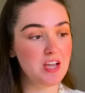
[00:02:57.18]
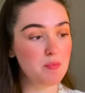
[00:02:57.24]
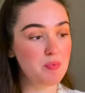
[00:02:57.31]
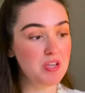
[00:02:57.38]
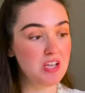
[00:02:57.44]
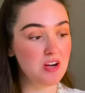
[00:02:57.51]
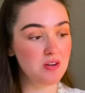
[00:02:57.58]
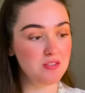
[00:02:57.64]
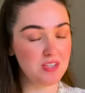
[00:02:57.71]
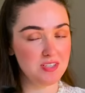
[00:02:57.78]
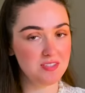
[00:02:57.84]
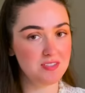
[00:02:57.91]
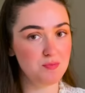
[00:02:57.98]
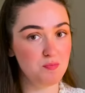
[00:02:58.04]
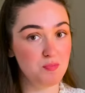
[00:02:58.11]
appear
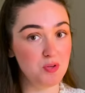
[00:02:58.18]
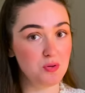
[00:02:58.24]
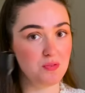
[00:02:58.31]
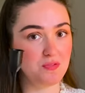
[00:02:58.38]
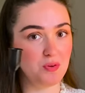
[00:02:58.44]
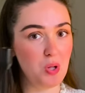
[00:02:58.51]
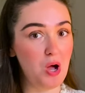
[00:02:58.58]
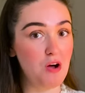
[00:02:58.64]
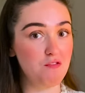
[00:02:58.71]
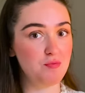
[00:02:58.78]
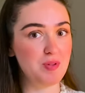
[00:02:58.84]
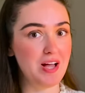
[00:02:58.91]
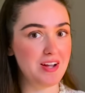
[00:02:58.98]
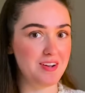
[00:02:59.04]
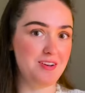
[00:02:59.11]
this beautiful off
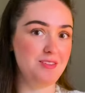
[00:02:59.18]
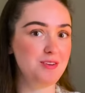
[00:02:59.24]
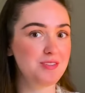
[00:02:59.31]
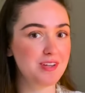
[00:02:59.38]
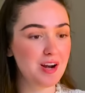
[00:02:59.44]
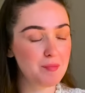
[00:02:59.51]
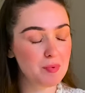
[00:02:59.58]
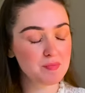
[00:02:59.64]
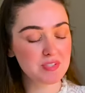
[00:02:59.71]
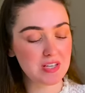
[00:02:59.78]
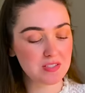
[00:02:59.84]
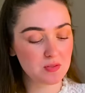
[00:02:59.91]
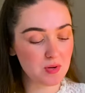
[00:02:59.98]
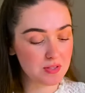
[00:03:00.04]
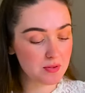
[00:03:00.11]
black color that I'm
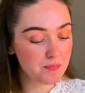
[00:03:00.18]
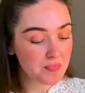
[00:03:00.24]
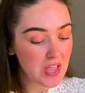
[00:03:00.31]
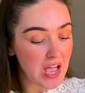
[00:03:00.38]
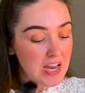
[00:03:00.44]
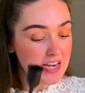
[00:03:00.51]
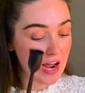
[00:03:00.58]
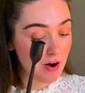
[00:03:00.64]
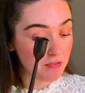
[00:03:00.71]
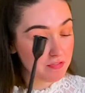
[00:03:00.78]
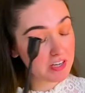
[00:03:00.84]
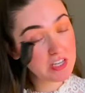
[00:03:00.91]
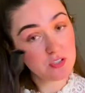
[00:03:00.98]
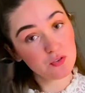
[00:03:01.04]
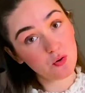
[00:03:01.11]
obsessed with. Now,
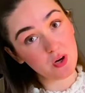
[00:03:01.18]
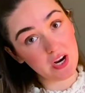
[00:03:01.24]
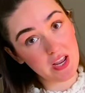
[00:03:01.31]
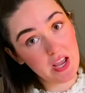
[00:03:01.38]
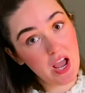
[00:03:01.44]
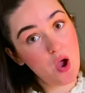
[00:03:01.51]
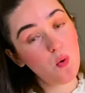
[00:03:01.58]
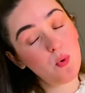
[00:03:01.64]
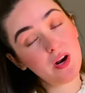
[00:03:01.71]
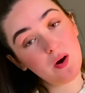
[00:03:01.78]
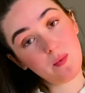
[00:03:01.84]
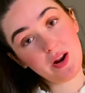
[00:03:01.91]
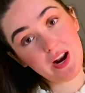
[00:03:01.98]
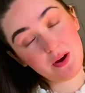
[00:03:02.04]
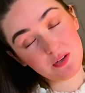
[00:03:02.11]
funny story, when I
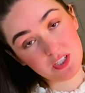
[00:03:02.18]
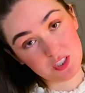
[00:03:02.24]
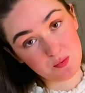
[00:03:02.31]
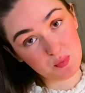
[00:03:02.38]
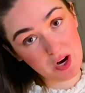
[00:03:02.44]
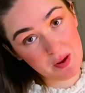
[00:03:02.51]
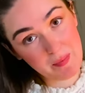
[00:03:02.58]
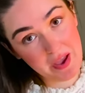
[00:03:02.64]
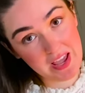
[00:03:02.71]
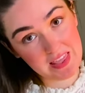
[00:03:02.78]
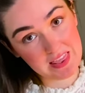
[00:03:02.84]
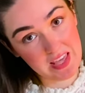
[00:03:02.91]
went out to spray paint